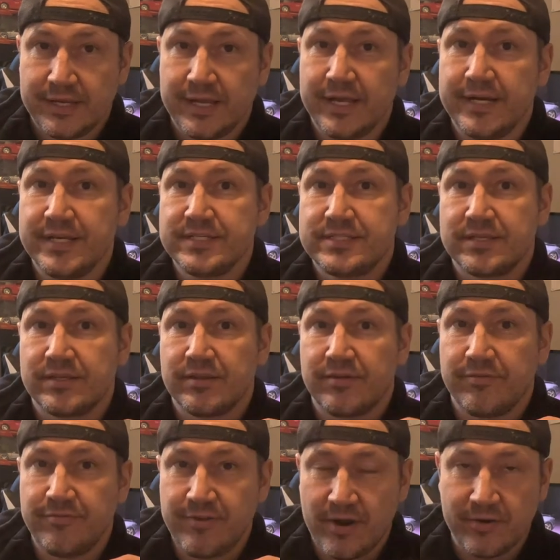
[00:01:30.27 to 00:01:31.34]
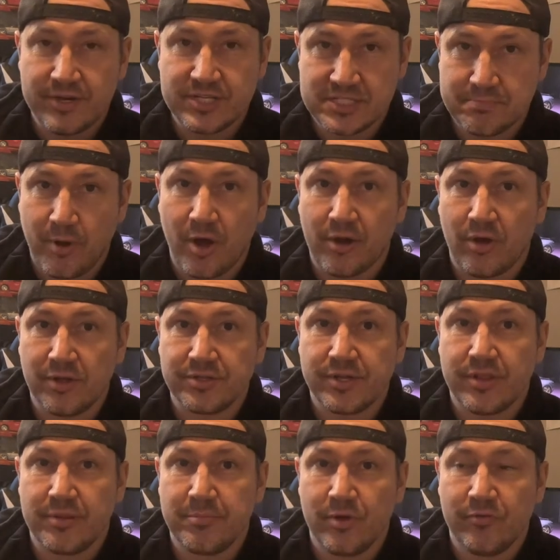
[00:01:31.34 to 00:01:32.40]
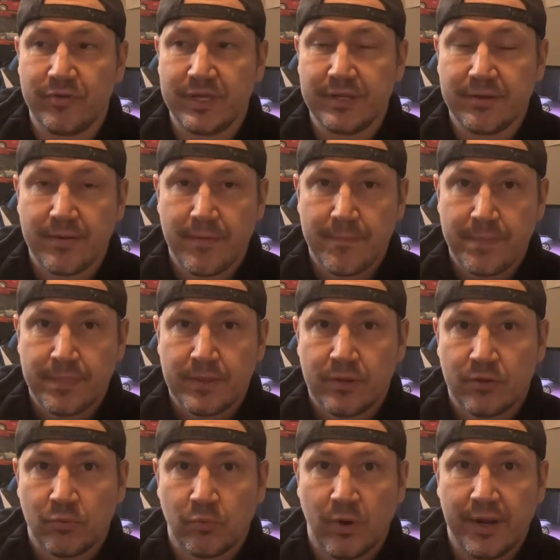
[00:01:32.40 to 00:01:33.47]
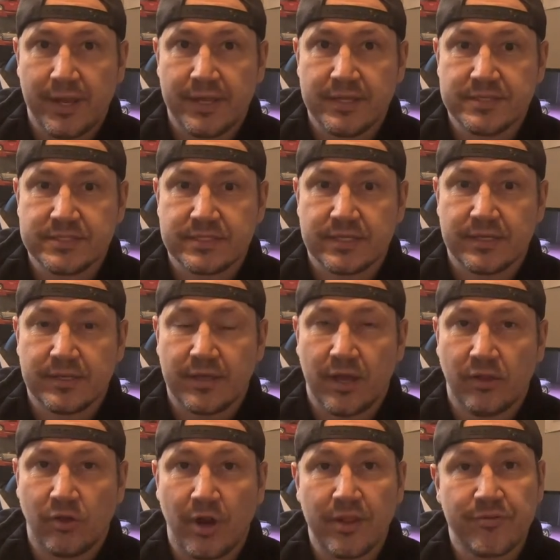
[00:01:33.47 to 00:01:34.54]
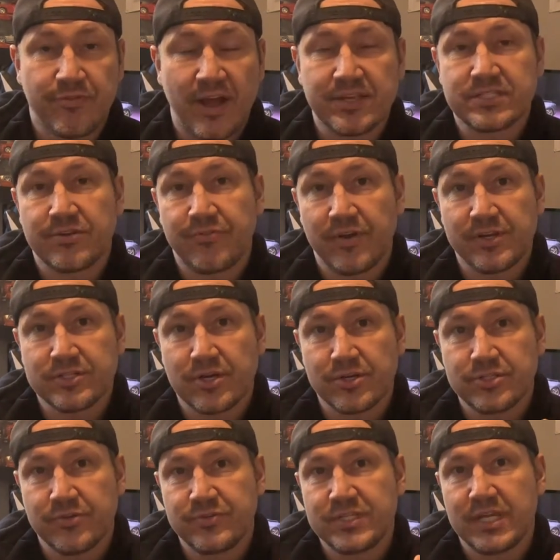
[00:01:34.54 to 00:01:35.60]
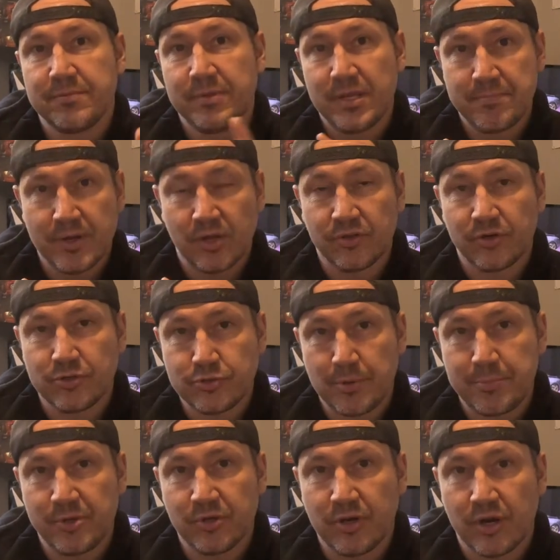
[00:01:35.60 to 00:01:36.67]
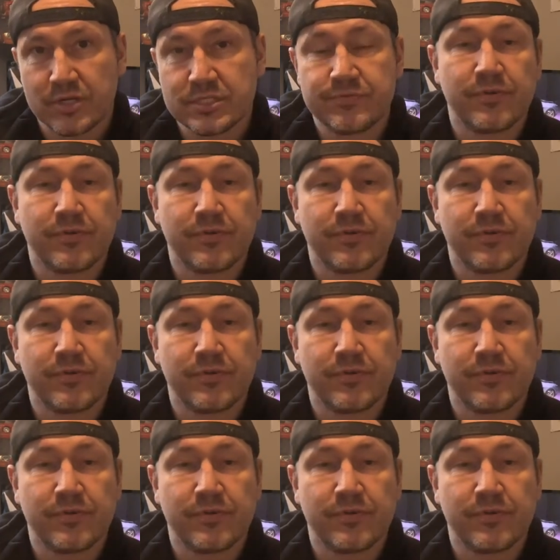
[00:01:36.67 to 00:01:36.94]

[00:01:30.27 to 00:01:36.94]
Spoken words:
It is very spot on to the movie. Whereas a lot of the Fast and Furious cars you've seen me build are tribute cars.